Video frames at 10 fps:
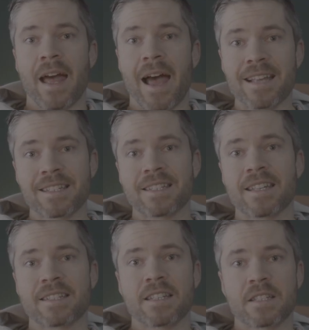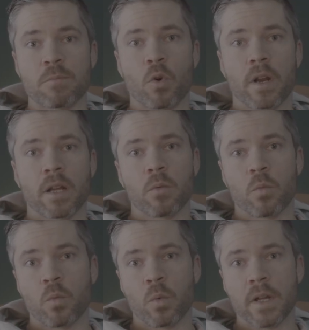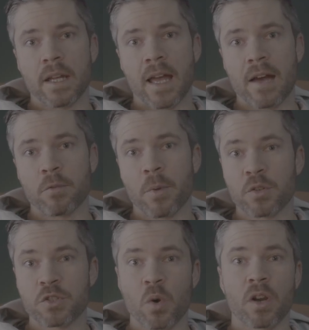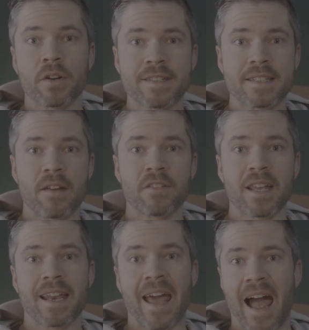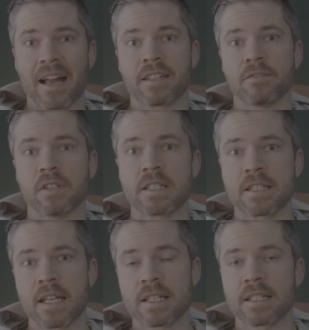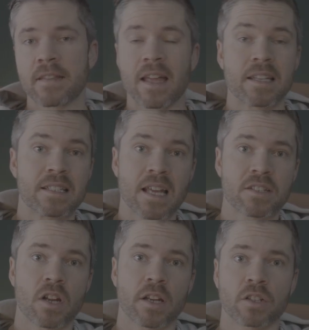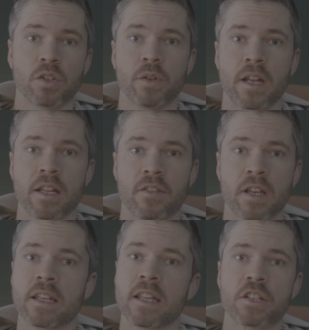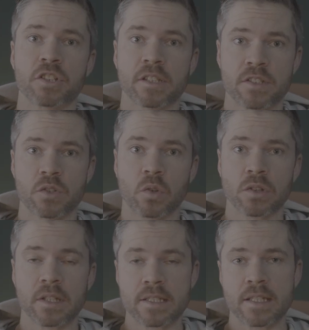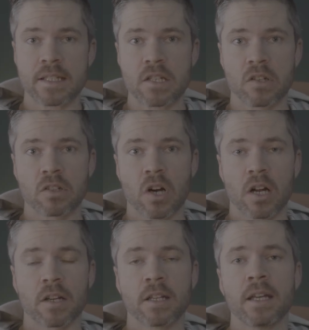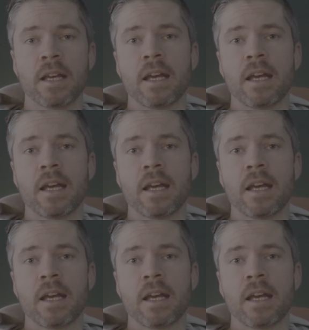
As it sits this morning, we have about 278 active listings, and that does not include any of the conditionally sold listings here in Cochrane.